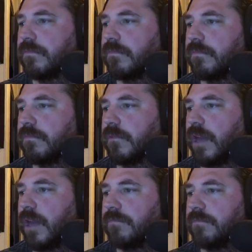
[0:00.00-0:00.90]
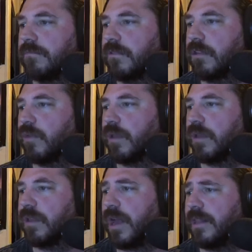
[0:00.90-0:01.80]
Okay. Just one
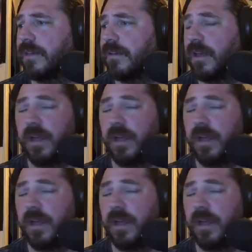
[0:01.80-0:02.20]
Sally.